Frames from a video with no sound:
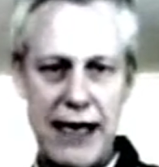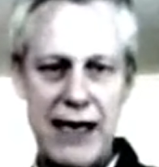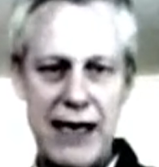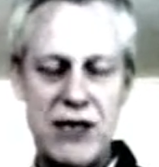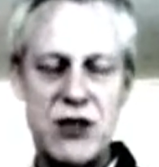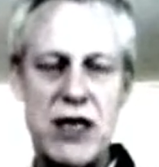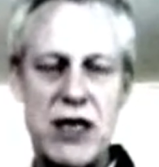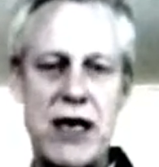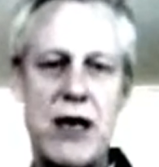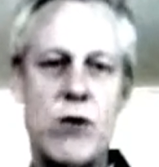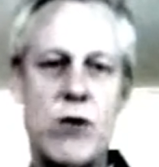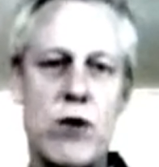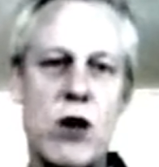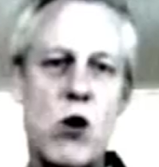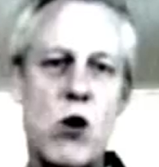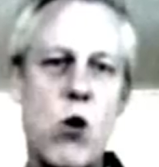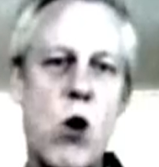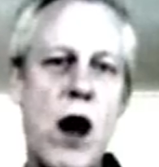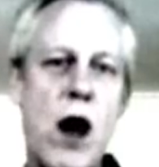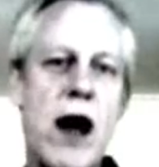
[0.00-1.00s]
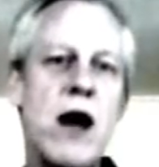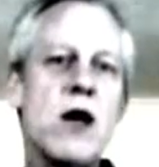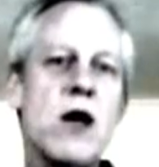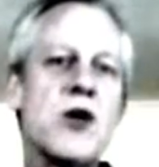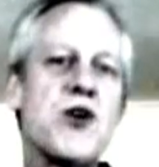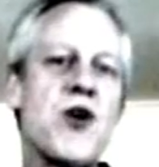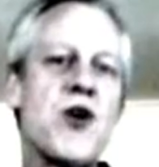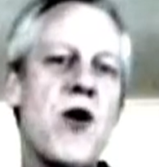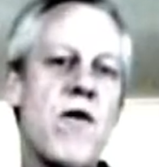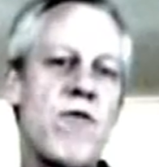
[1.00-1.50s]
is that it
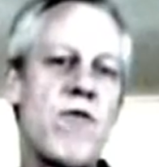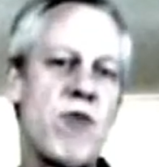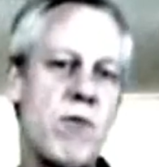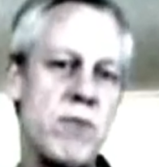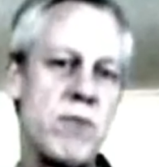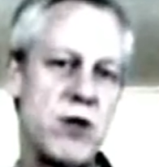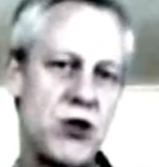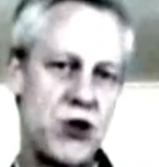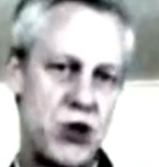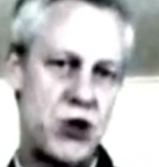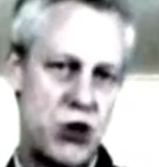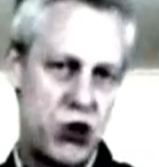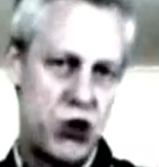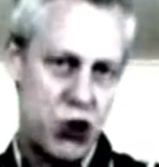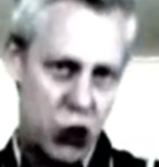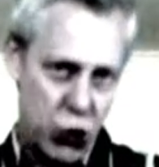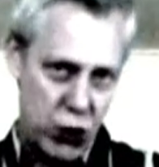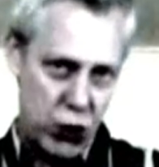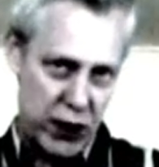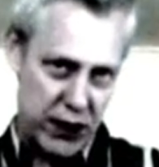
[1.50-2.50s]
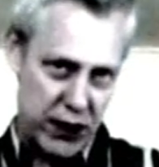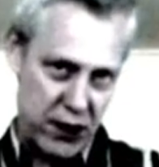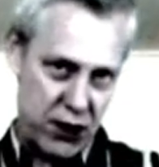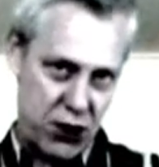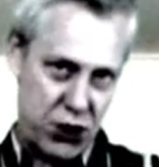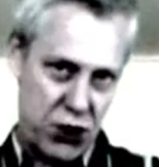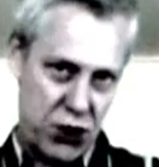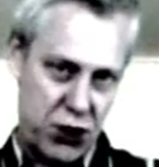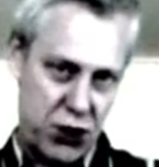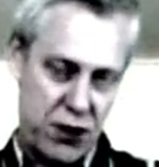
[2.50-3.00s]
requires from the
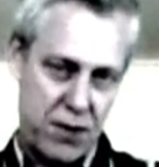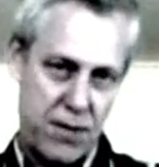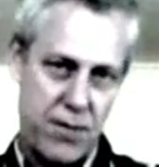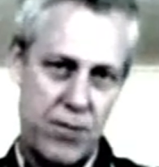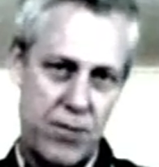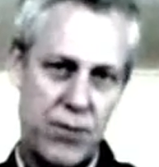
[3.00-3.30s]
students